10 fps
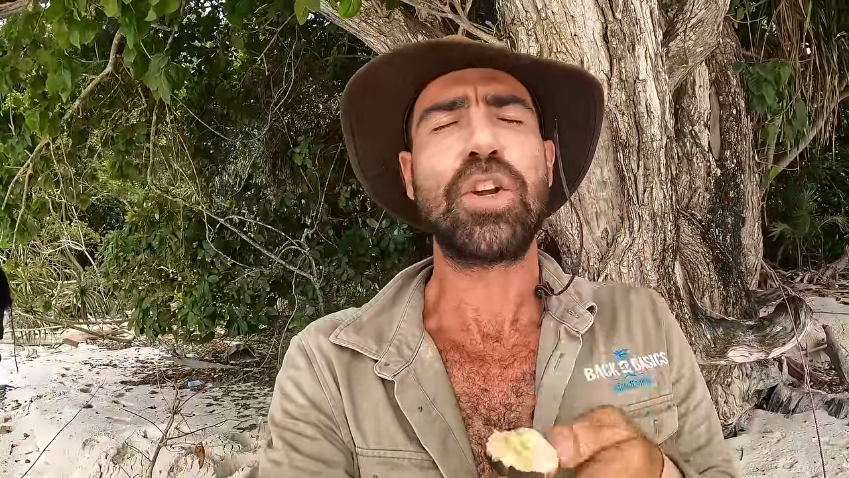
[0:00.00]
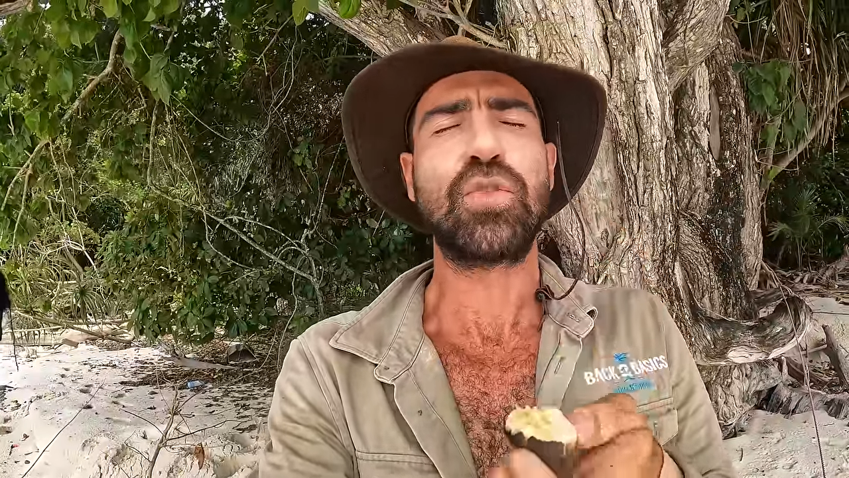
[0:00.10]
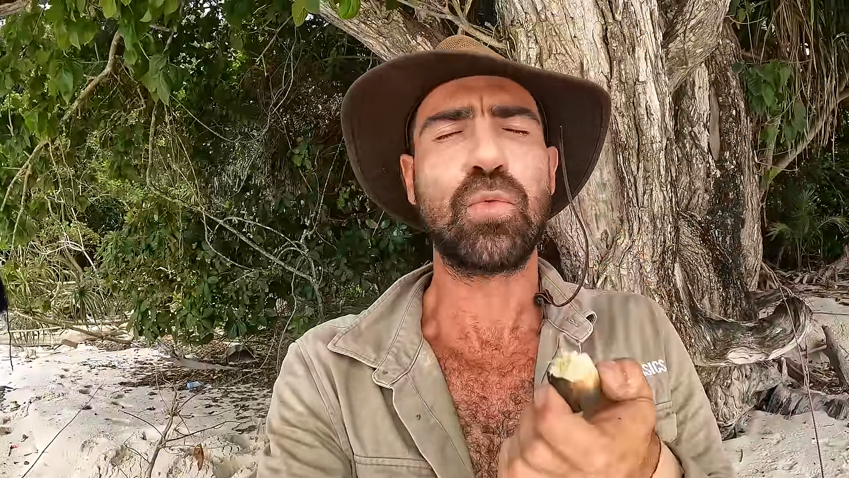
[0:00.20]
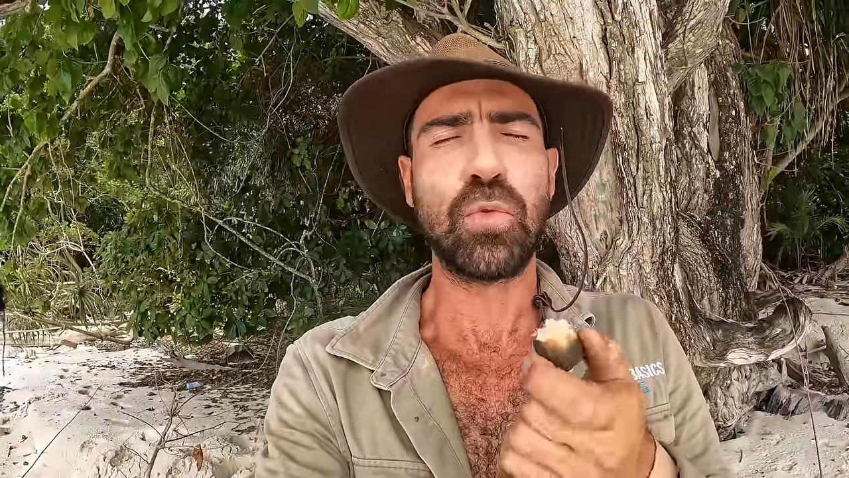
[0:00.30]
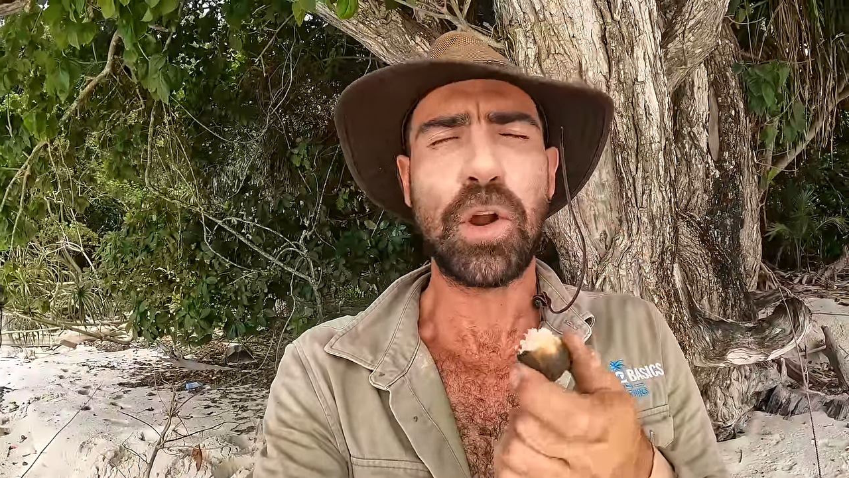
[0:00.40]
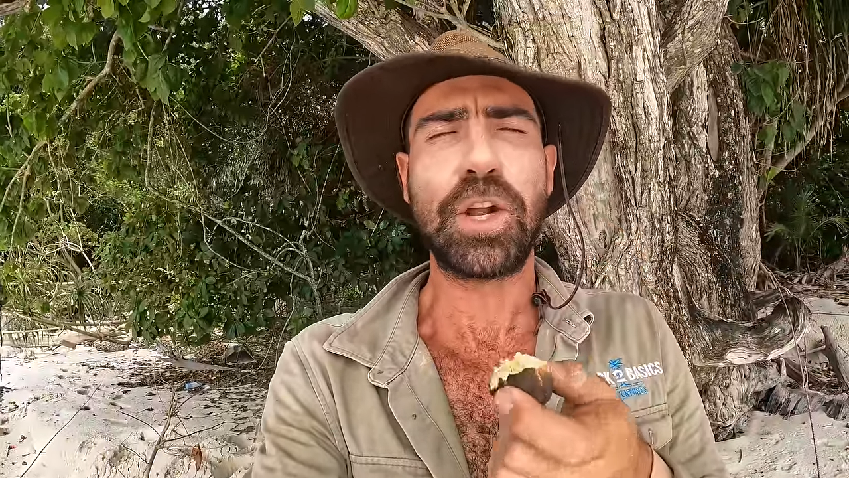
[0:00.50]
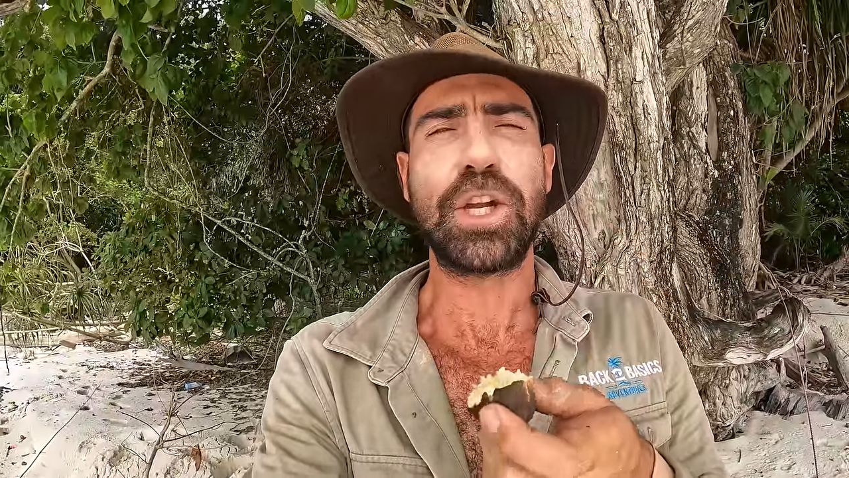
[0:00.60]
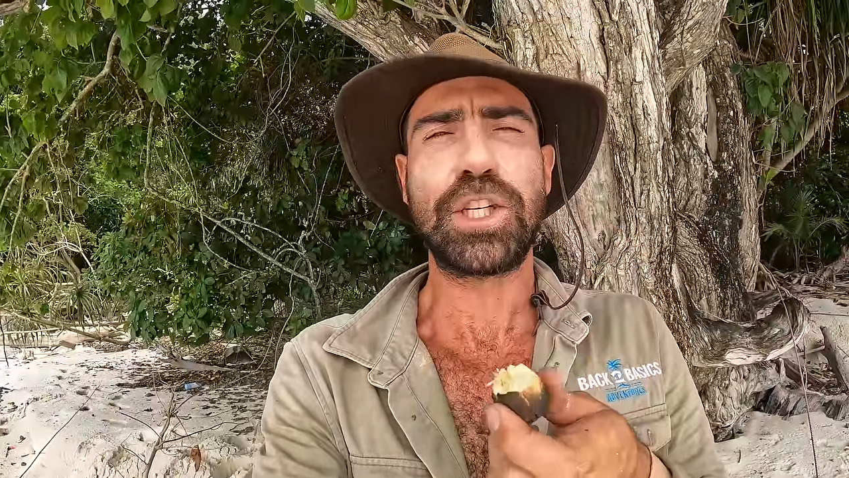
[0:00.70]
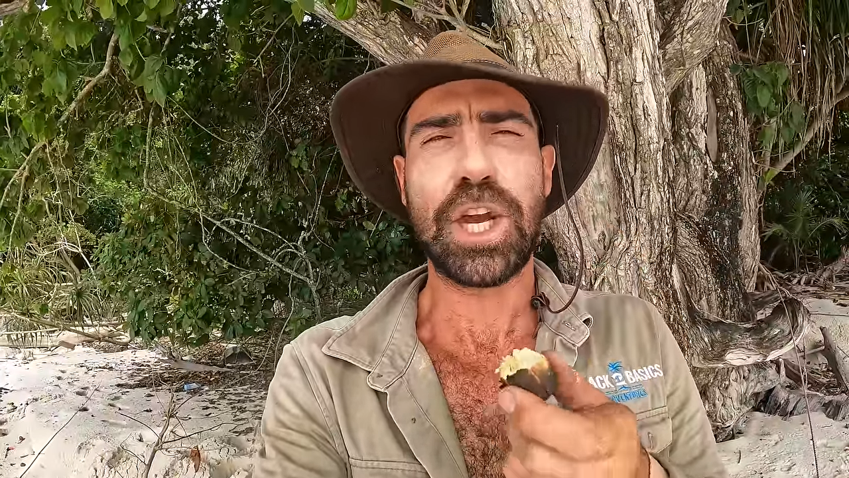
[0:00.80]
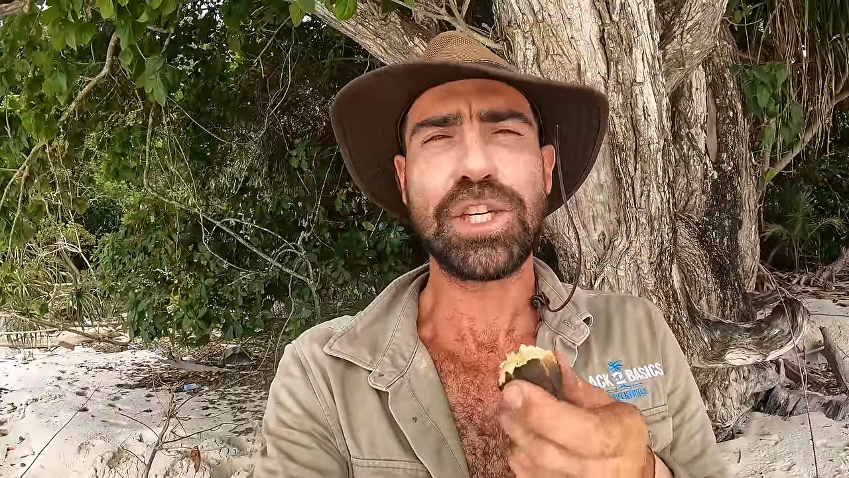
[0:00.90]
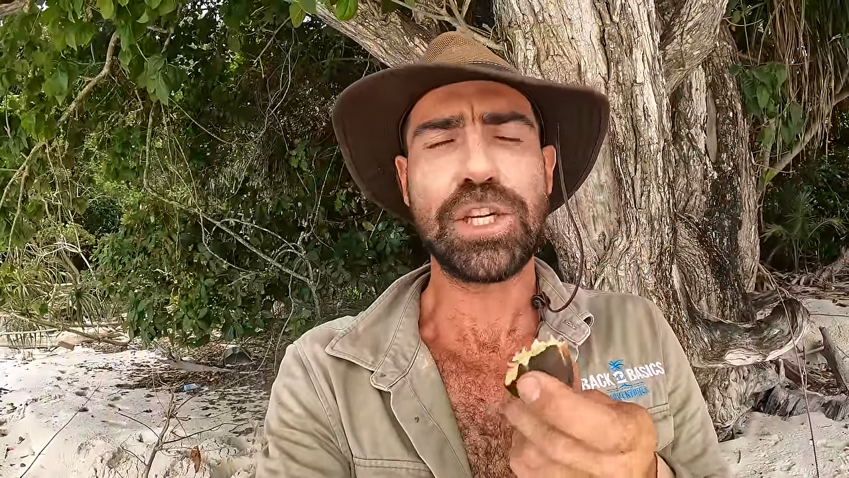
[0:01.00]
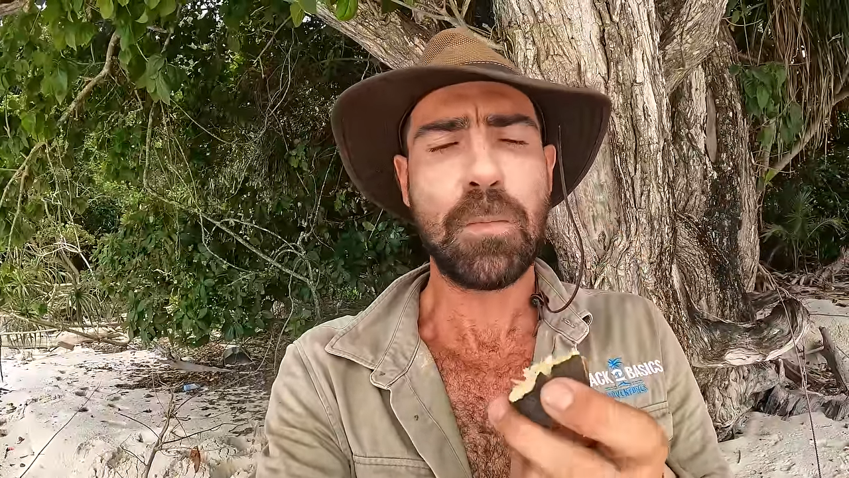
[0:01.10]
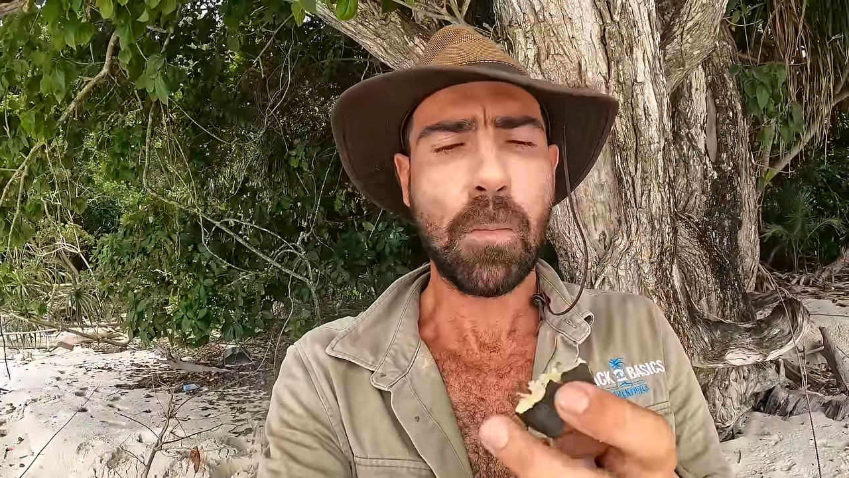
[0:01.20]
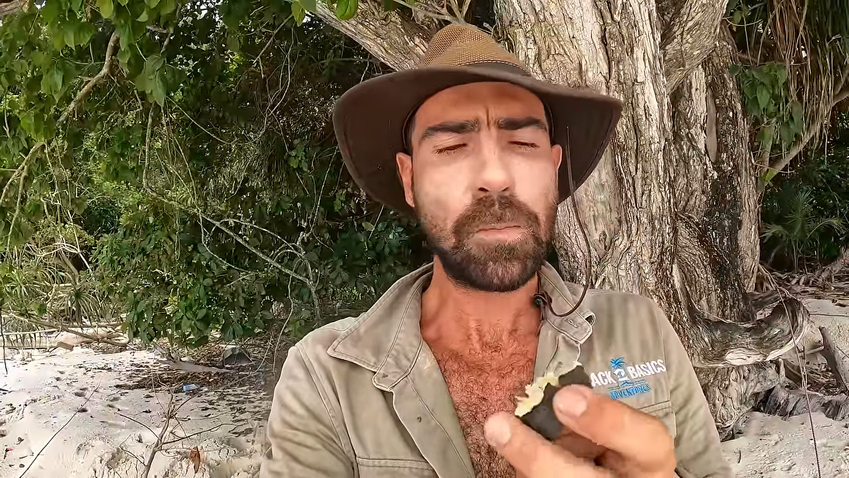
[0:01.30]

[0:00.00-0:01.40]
is really tasty.